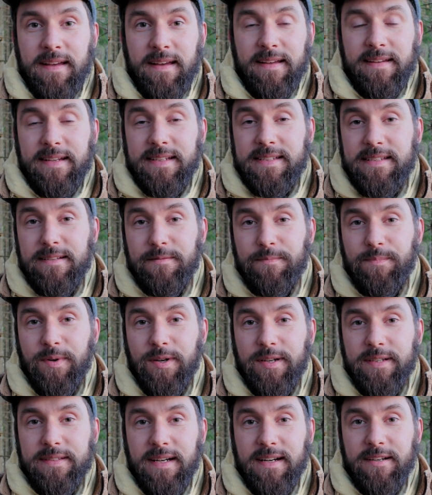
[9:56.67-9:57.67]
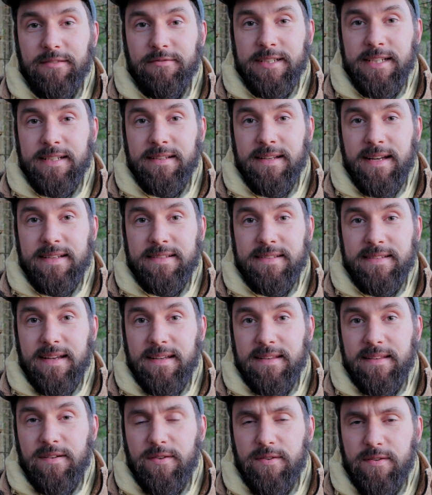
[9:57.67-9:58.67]
And at some point, I realized
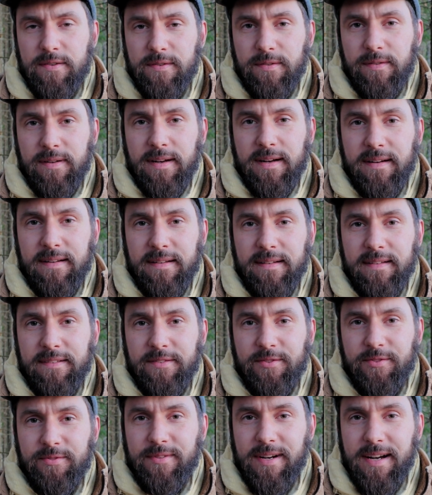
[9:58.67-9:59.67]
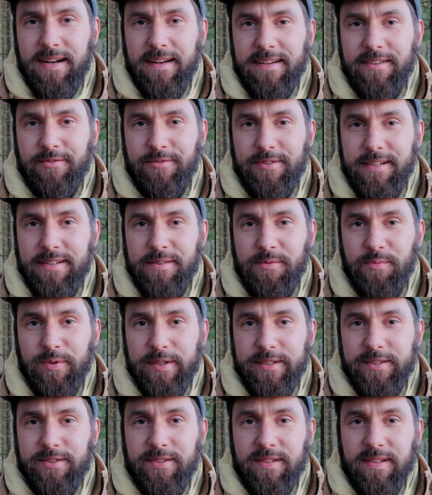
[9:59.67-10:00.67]
that, oh, do I really
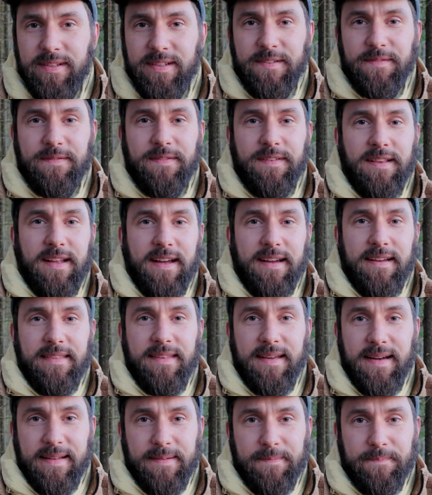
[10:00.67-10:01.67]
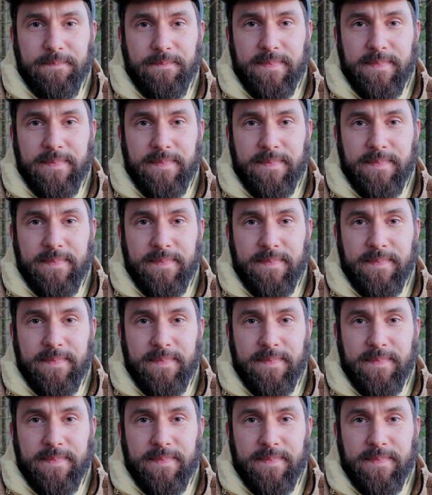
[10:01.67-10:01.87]
want to live like that?